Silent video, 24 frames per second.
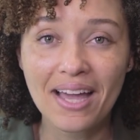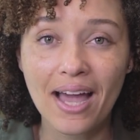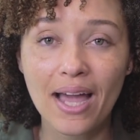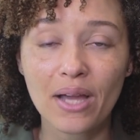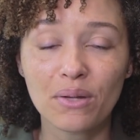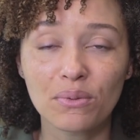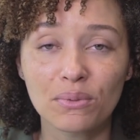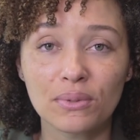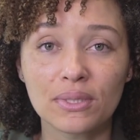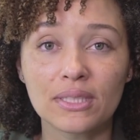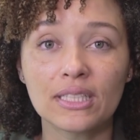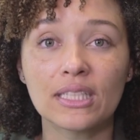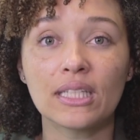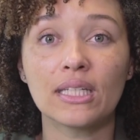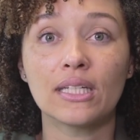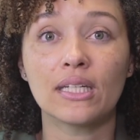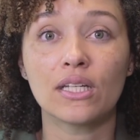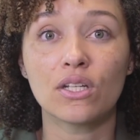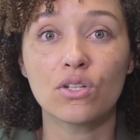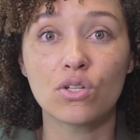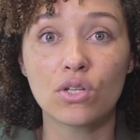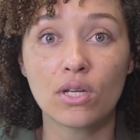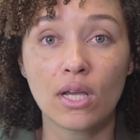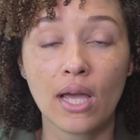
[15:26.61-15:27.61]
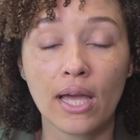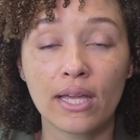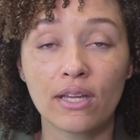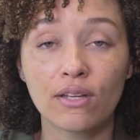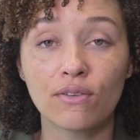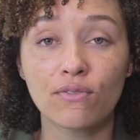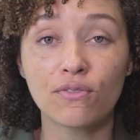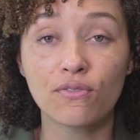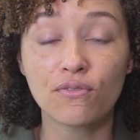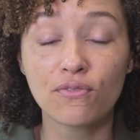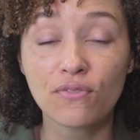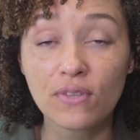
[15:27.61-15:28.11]
I
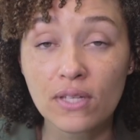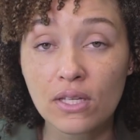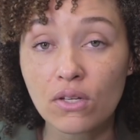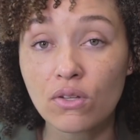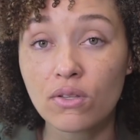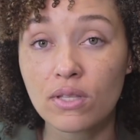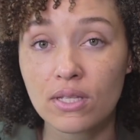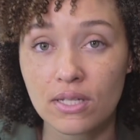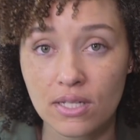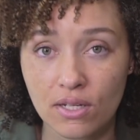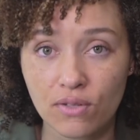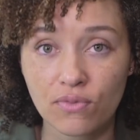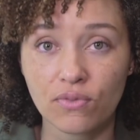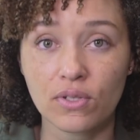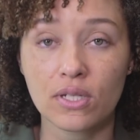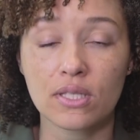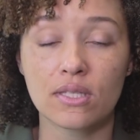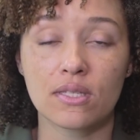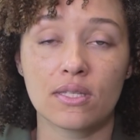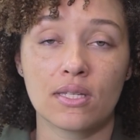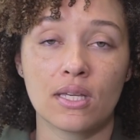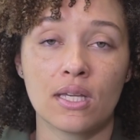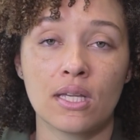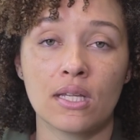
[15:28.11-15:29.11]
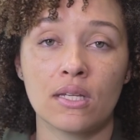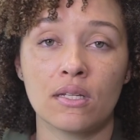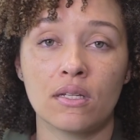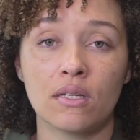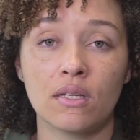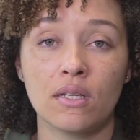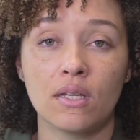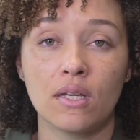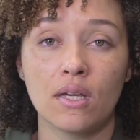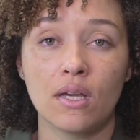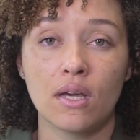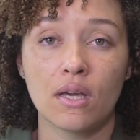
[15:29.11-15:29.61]
could feel the difference
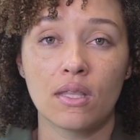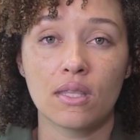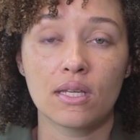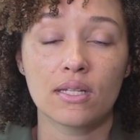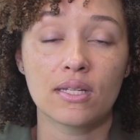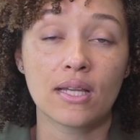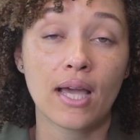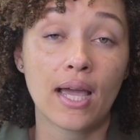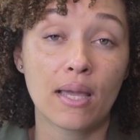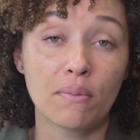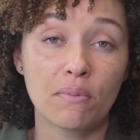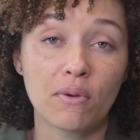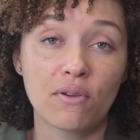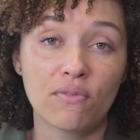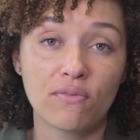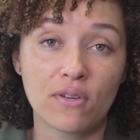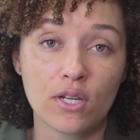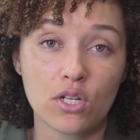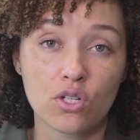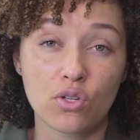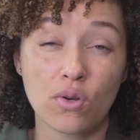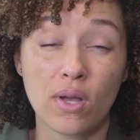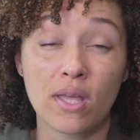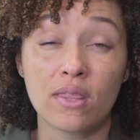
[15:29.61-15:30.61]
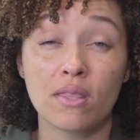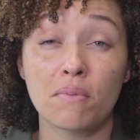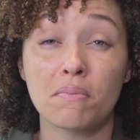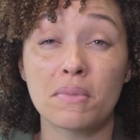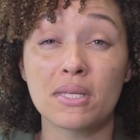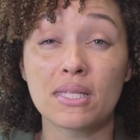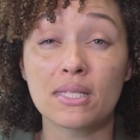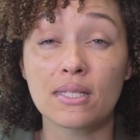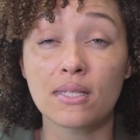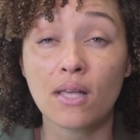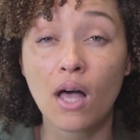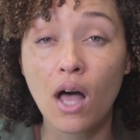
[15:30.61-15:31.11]
in the type of facial and the
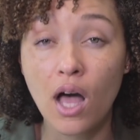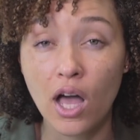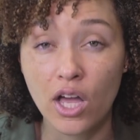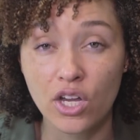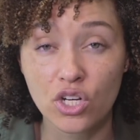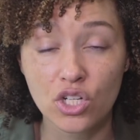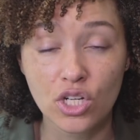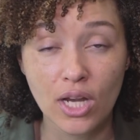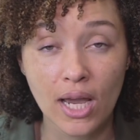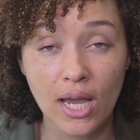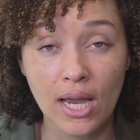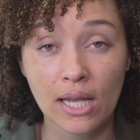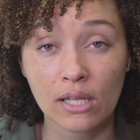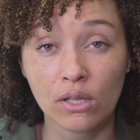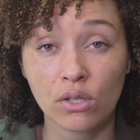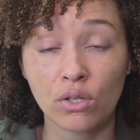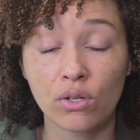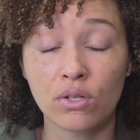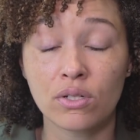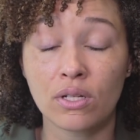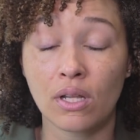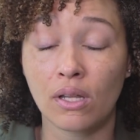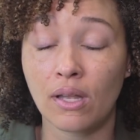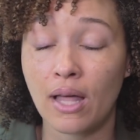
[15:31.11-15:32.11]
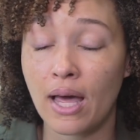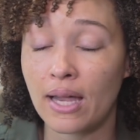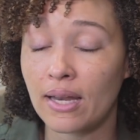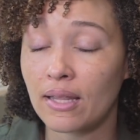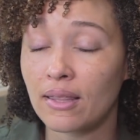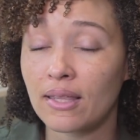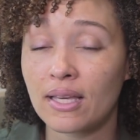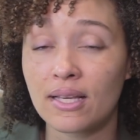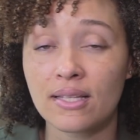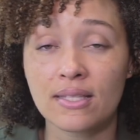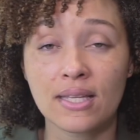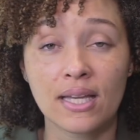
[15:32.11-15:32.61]
massage. I learned a lot of
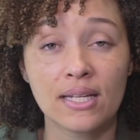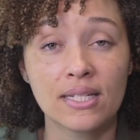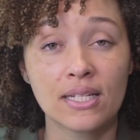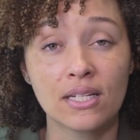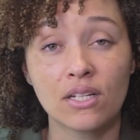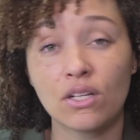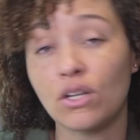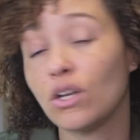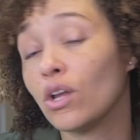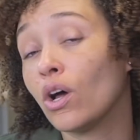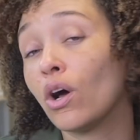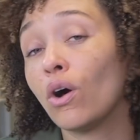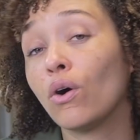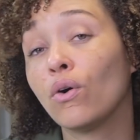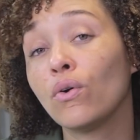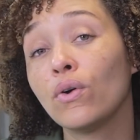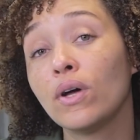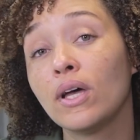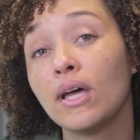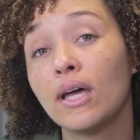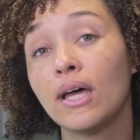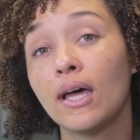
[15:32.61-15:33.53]
things I didn't know.